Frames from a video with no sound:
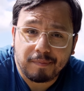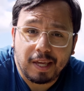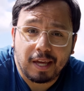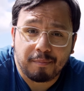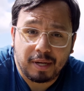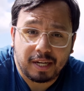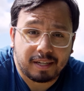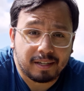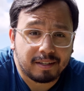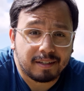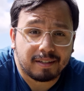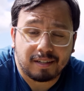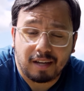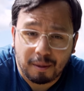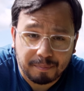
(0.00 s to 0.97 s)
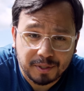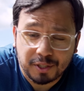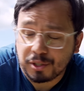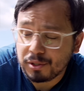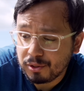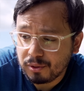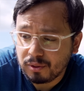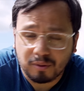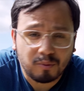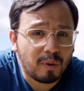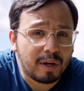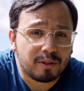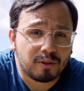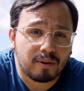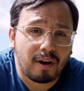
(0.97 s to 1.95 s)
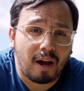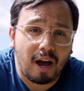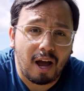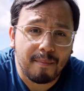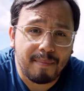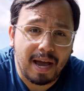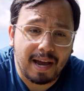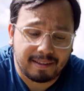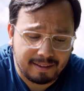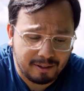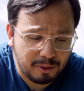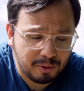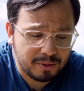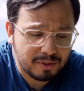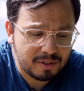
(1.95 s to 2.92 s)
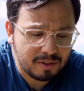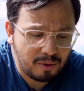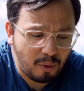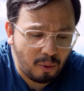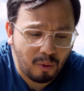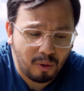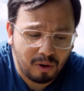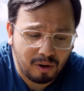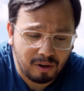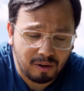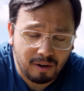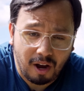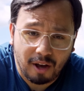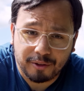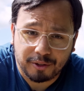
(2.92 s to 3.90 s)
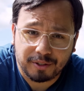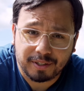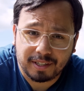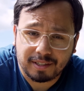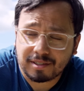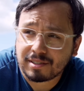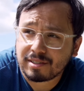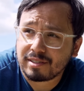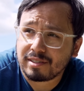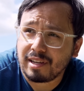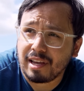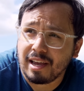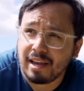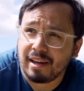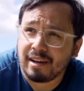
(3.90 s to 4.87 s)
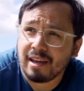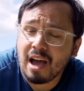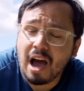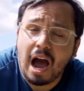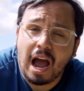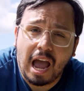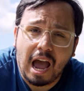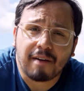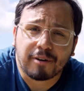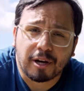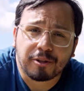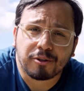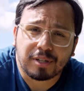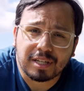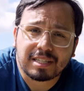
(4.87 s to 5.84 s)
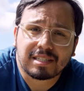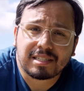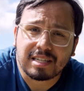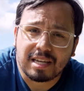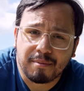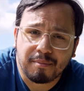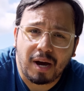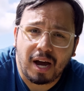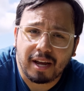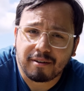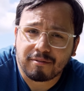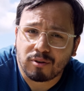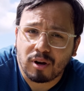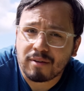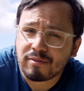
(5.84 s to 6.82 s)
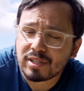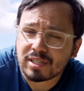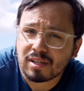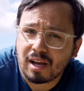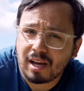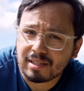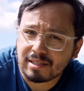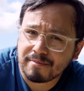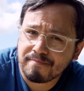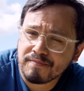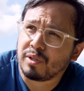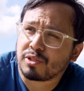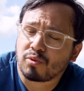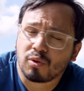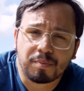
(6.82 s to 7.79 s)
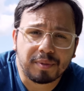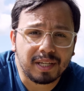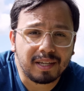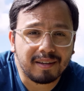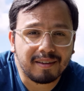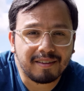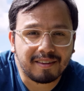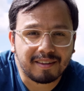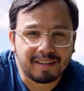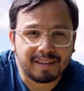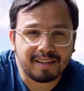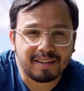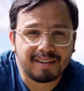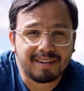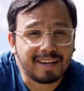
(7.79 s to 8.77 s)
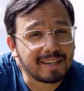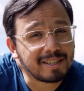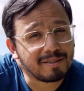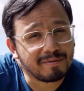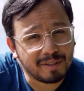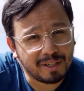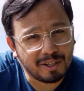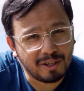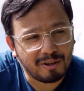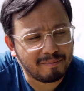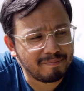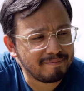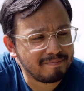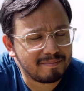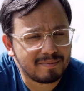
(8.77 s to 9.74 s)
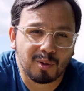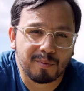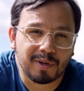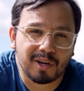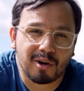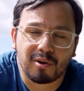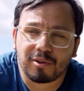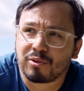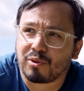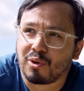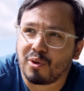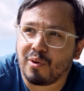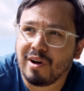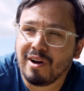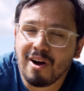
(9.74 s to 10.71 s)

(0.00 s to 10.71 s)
and making it up to you whether or not I bag those or other discs. And I have other discs in mind for every slot, which will be the next video. We'll be going through